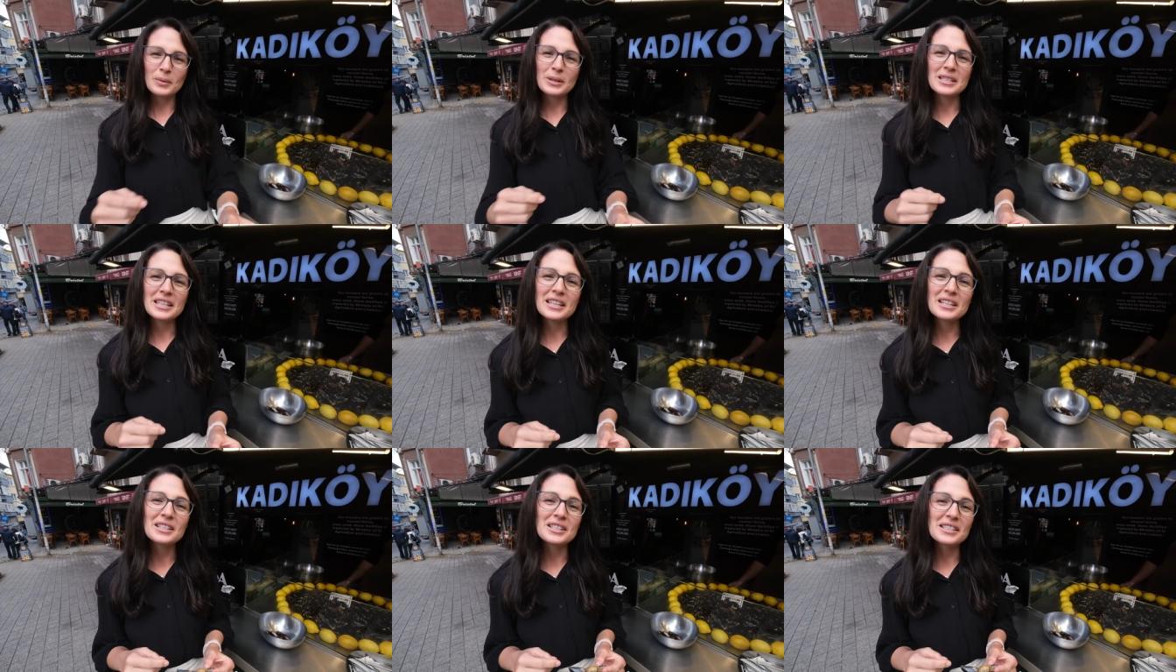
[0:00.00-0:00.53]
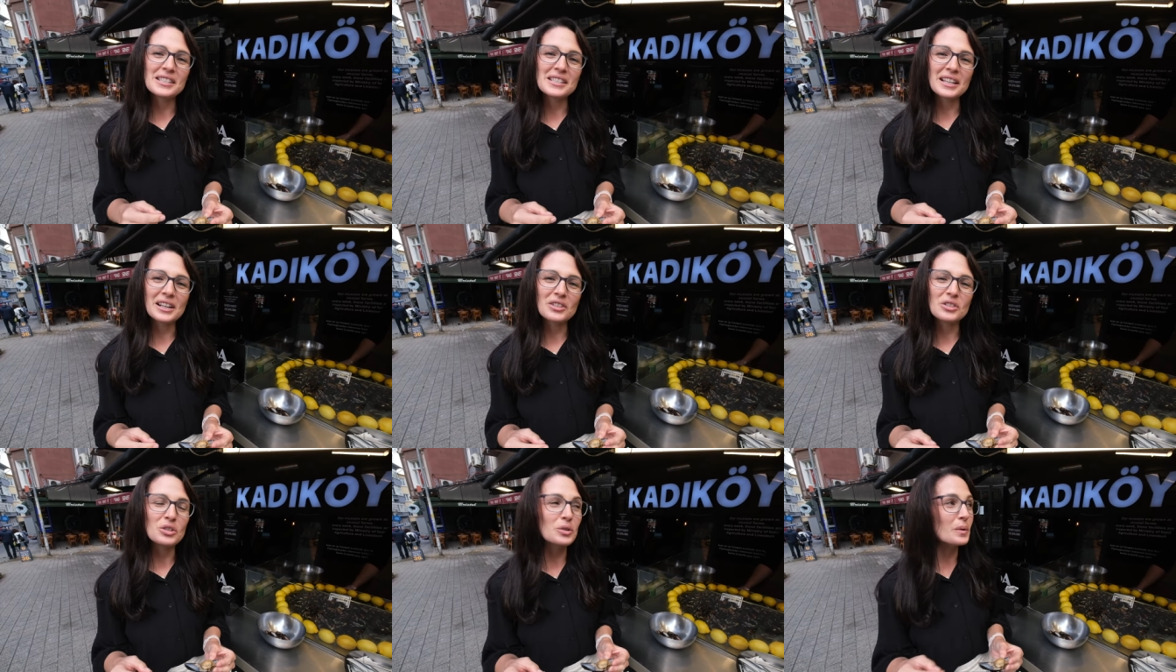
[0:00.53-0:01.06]
we tend to
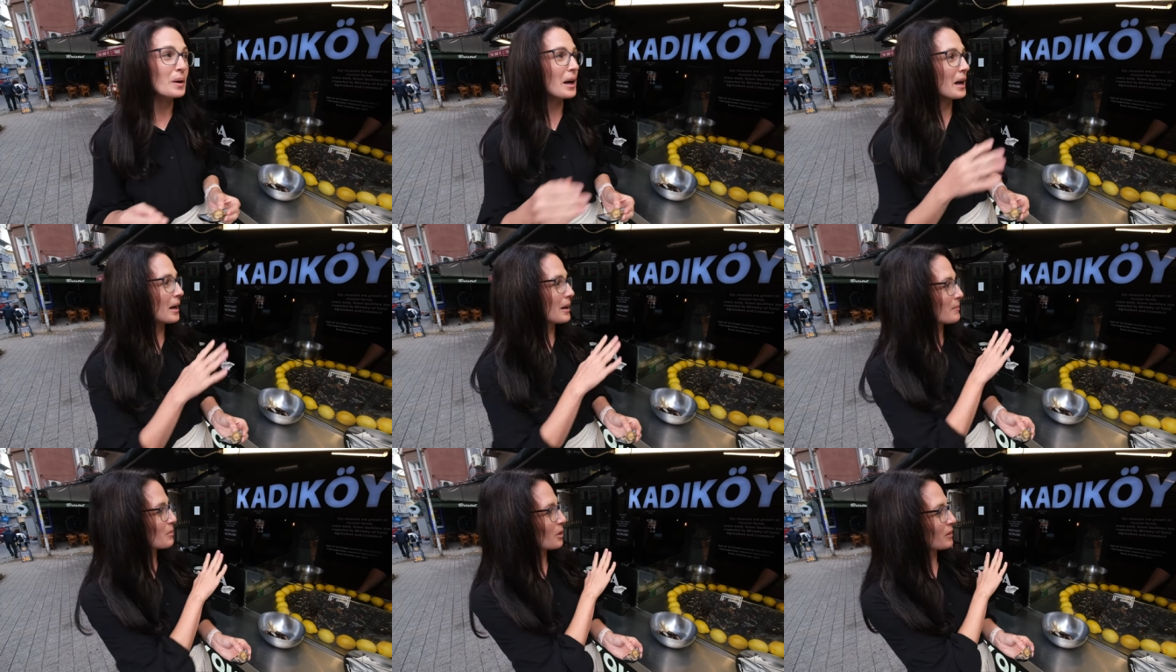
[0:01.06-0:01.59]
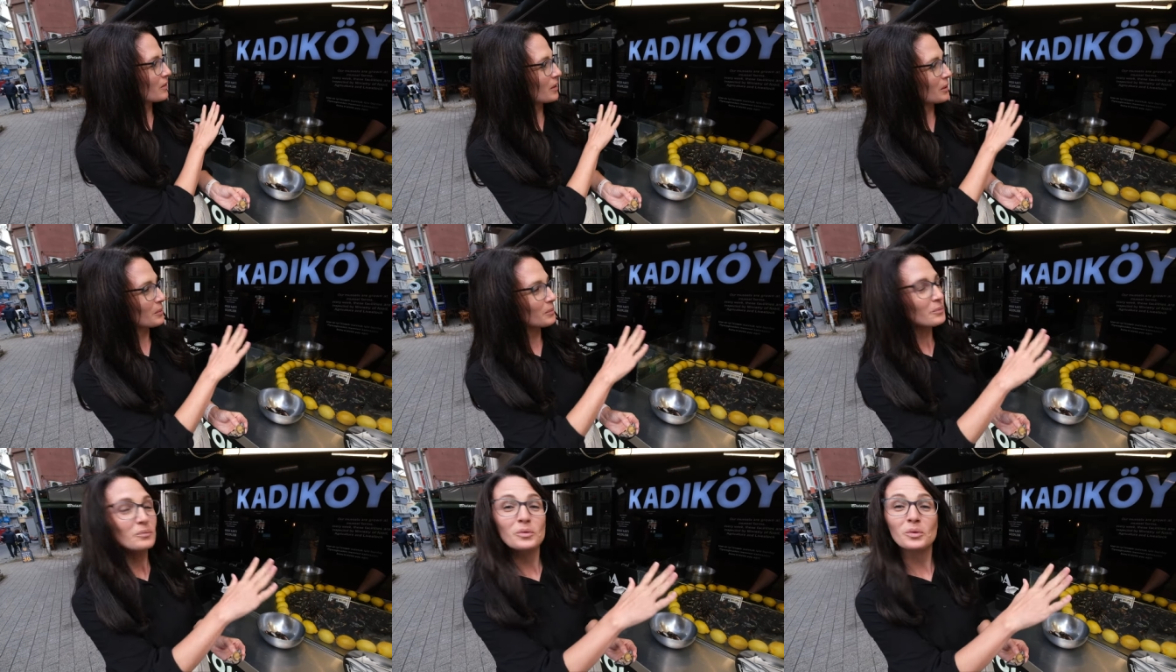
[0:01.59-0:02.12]
stick to uh, more of a
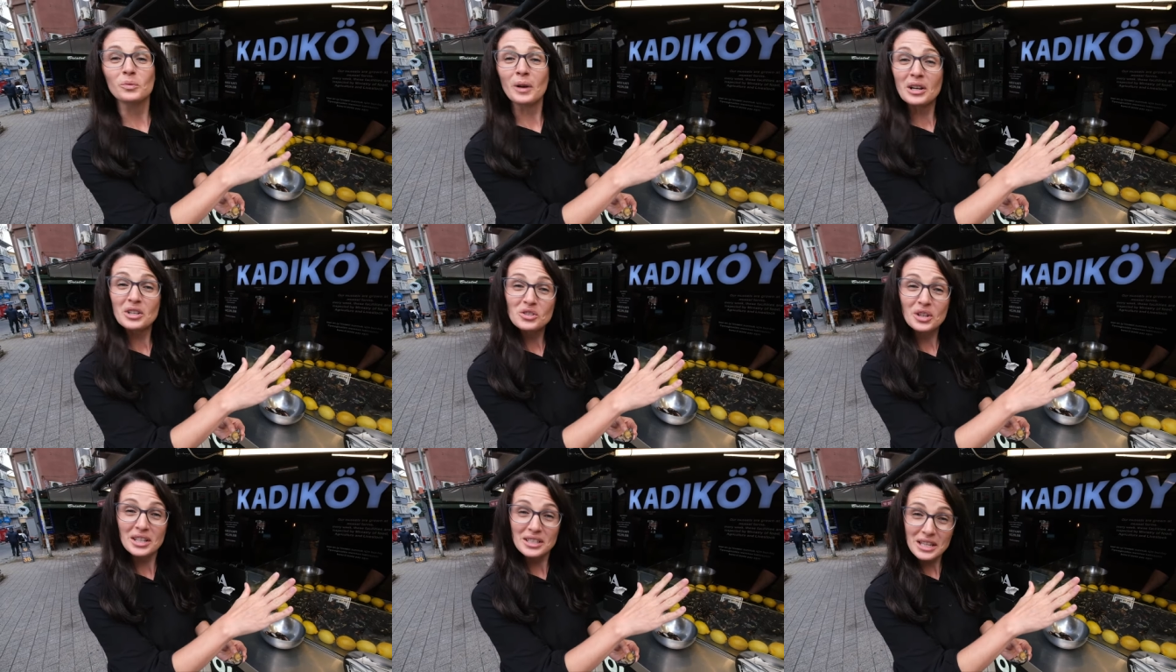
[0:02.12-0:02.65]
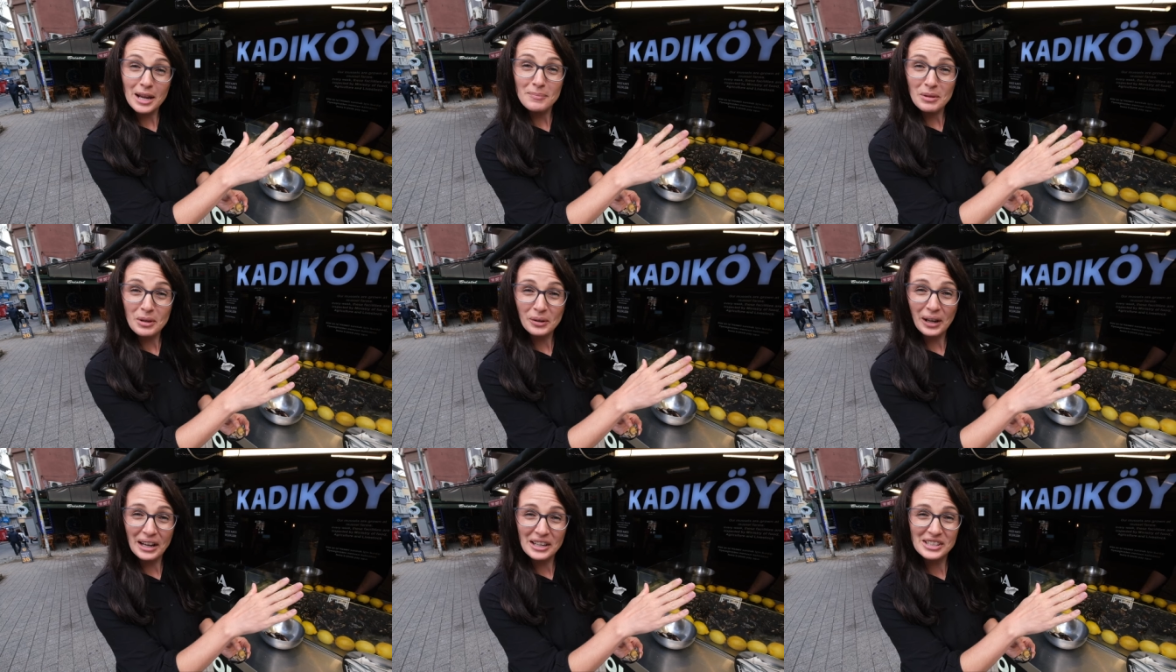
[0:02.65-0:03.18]
restaurant type
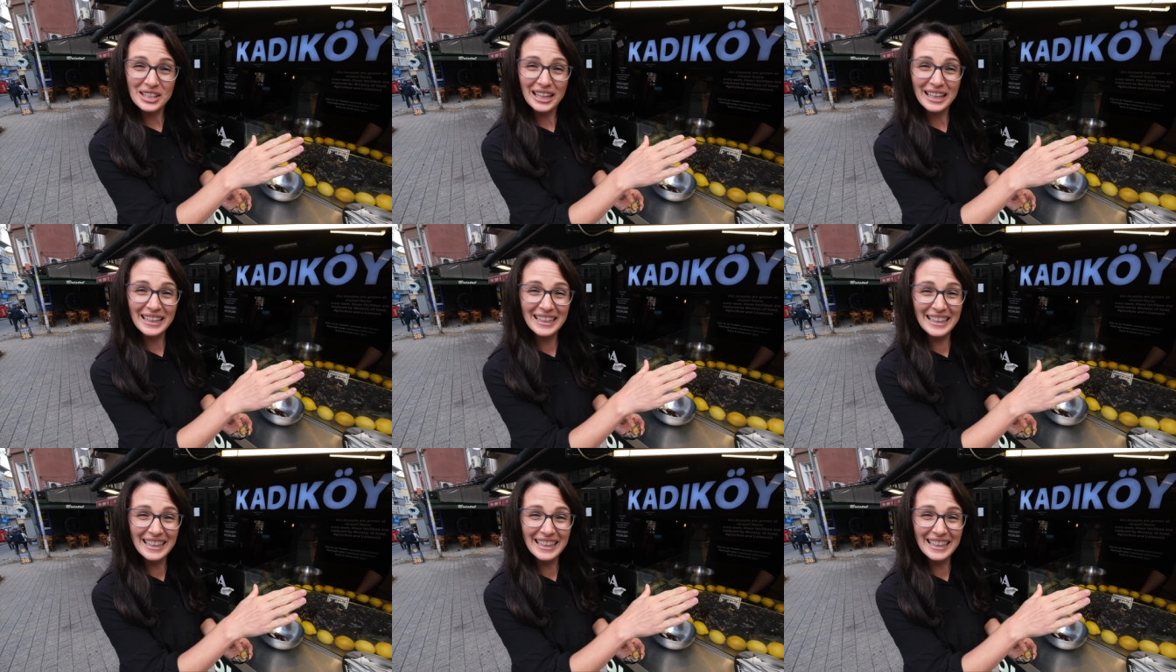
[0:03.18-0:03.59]
location.